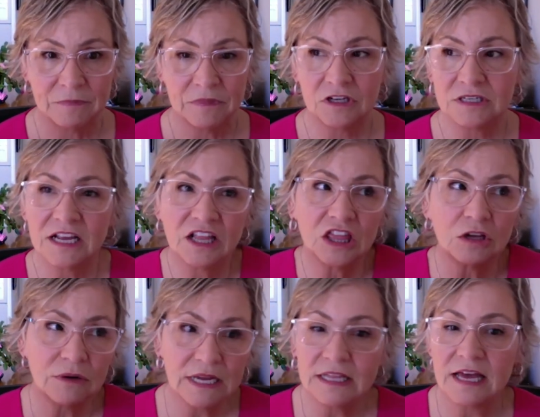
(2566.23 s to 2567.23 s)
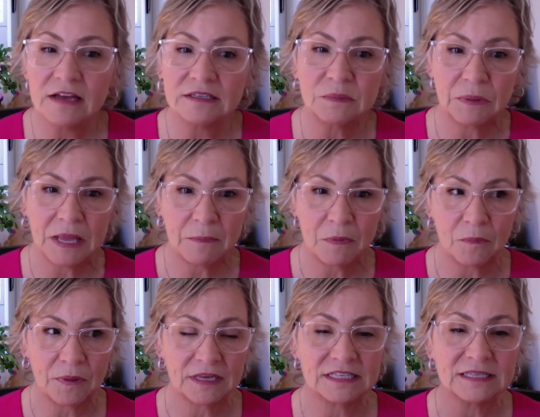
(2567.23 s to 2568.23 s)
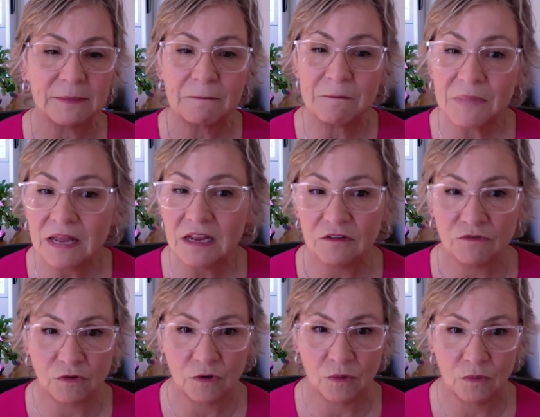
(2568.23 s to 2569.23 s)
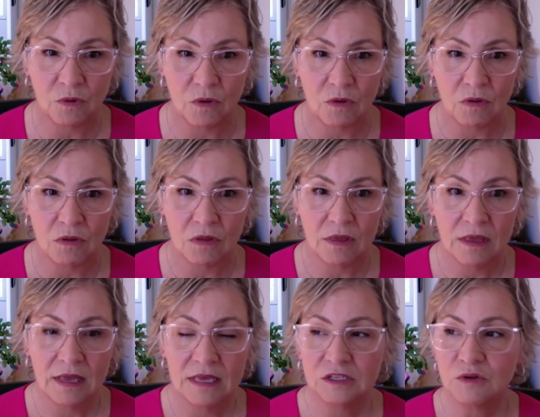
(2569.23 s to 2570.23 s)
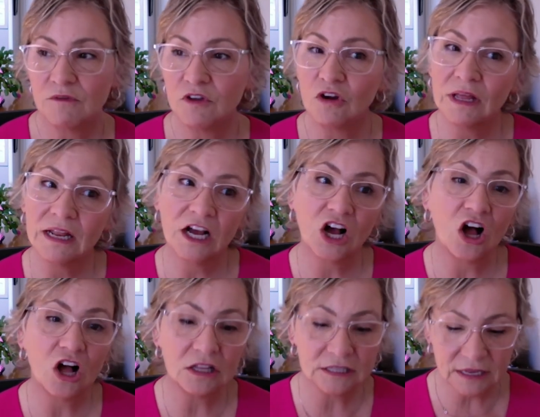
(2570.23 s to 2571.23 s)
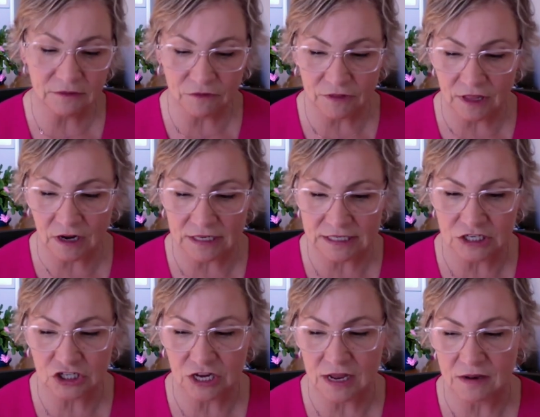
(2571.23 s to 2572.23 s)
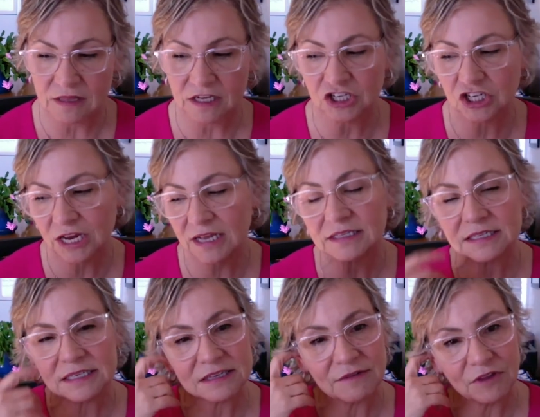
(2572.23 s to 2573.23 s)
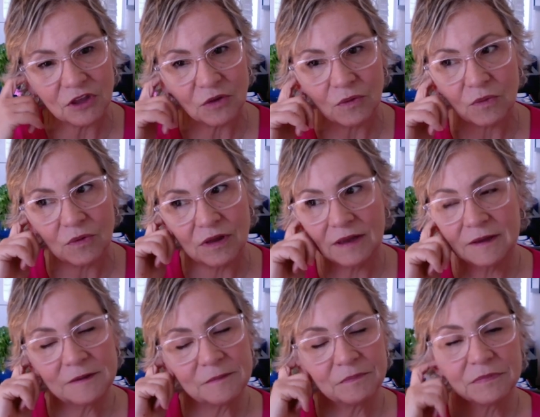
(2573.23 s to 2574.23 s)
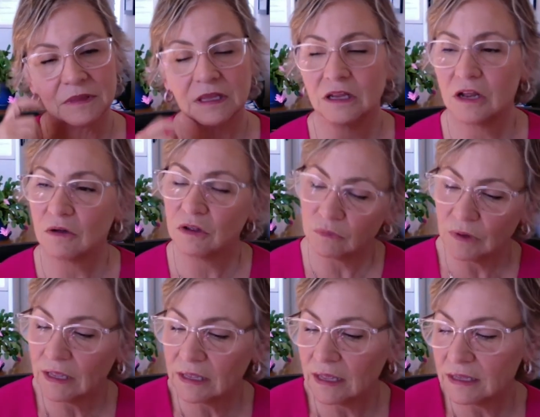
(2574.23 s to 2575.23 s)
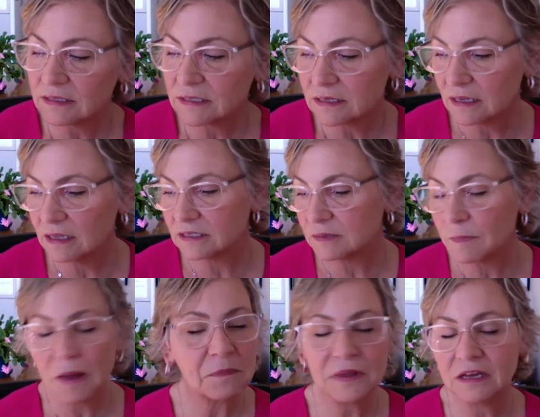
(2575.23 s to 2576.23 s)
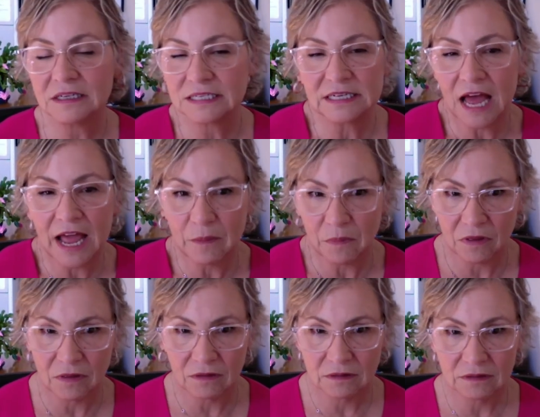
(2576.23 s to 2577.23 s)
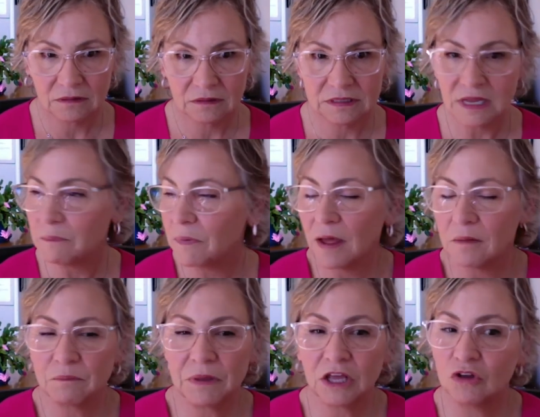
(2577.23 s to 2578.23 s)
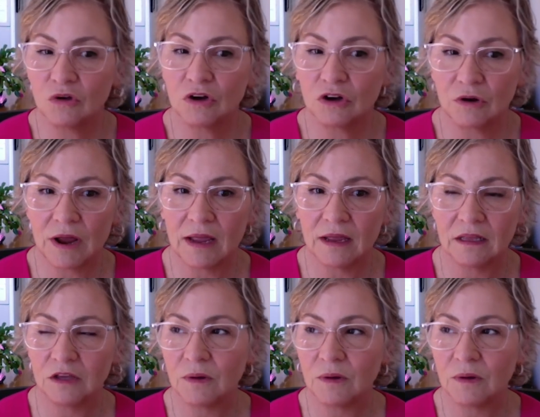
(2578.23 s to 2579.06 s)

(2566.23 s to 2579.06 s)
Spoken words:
There's like 3,000 people being submitted for a role. So if you're getting called in for that audition, the chances of you, you know, it's about being undeniable. It's not yes. bad, good or great.